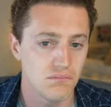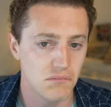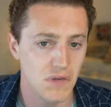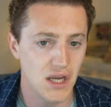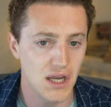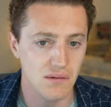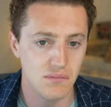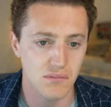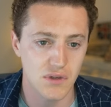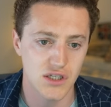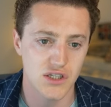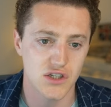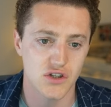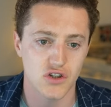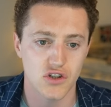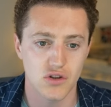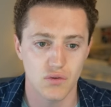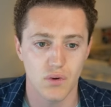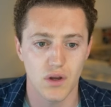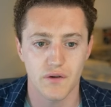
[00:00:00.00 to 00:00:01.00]
and it's
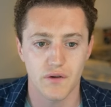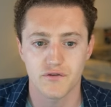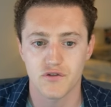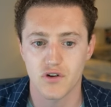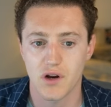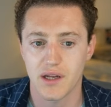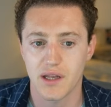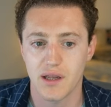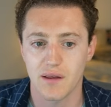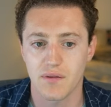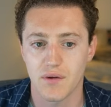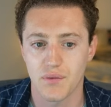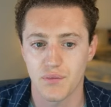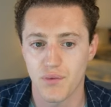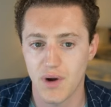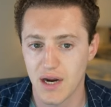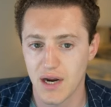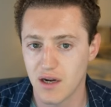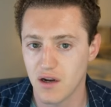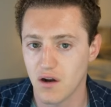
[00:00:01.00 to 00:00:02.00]
just a way of tracking the
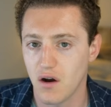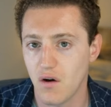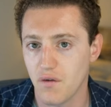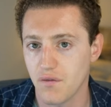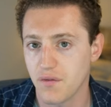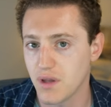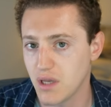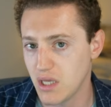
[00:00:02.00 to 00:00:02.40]
rank of the